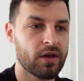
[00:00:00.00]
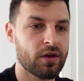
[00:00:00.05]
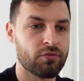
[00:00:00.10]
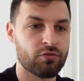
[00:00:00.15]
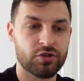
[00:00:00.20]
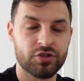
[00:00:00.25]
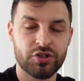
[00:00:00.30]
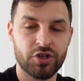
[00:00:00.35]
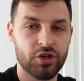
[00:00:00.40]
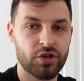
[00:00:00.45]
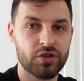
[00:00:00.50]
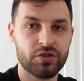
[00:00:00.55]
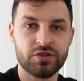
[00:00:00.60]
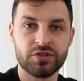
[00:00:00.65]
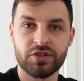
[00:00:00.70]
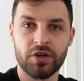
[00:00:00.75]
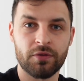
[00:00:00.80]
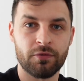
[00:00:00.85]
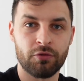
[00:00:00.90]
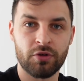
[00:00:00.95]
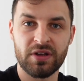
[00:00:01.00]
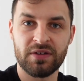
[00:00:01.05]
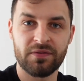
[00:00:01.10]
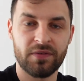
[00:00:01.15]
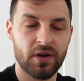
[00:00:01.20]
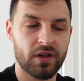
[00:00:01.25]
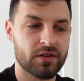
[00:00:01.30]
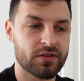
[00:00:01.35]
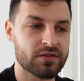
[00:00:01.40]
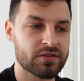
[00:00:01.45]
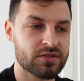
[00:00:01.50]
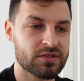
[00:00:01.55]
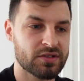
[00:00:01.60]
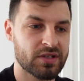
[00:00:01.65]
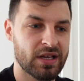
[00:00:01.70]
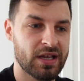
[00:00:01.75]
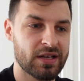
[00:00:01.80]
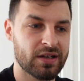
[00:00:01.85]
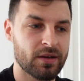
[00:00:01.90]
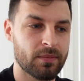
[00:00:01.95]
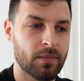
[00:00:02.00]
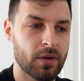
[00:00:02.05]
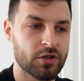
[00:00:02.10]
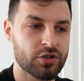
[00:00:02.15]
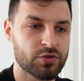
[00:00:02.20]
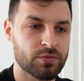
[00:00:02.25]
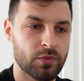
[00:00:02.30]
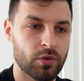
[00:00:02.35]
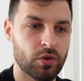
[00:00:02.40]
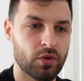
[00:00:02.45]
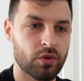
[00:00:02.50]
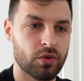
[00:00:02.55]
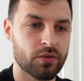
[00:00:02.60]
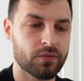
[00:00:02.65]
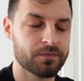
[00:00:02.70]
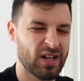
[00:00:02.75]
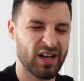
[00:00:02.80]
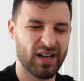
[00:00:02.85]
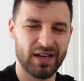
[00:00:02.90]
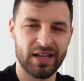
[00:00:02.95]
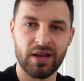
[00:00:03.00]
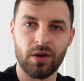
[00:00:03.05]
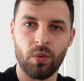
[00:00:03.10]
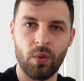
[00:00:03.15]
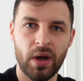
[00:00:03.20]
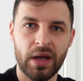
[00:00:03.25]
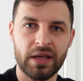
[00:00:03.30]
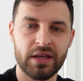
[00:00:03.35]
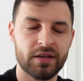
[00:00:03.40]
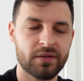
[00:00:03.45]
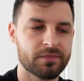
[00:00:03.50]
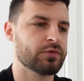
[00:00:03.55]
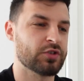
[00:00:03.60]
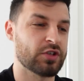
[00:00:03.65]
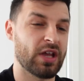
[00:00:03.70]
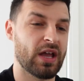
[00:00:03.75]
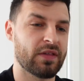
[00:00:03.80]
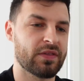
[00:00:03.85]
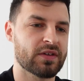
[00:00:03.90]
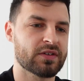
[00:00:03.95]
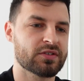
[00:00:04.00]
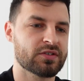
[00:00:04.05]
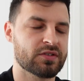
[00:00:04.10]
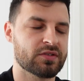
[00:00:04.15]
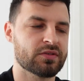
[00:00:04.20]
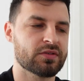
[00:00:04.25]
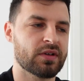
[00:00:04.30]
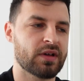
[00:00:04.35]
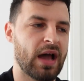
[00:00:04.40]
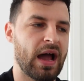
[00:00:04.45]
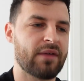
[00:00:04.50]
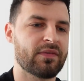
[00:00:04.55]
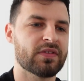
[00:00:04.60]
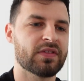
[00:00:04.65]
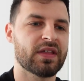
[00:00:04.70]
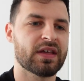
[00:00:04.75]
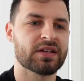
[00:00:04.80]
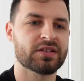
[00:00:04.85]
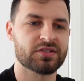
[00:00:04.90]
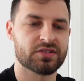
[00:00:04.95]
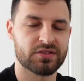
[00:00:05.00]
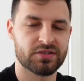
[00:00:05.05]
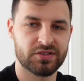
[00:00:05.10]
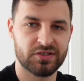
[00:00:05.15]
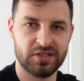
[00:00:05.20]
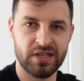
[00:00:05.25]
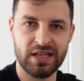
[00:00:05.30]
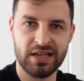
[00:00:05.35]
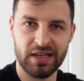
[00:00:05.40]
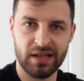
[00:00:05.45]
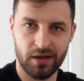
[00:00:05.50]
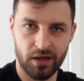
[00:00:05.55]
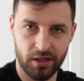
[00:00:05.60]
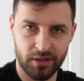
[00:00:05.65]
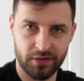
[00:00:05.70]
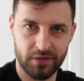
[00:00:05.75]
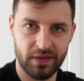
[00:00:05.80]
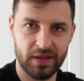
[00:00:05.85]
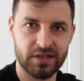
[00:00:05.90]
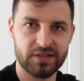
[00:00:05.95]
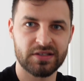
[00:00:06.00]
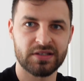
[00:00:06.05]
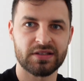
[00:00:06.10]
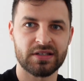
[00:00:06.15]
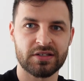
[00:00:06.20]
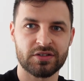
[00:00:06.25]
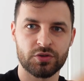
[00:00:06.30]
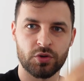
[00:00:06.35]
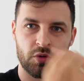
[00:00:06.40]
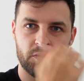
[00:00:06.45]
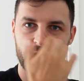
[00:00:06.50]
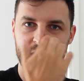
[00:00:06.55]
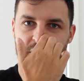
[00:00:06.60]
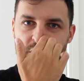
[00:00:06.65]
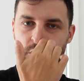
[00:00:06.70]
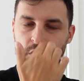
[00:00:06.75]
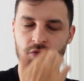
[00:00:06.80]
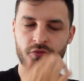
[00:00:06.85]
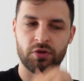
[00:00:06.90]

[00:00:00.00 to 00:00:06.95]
returns of refunds in a much more clear way. So yeah, this having this and seeing it like this in this sort of visual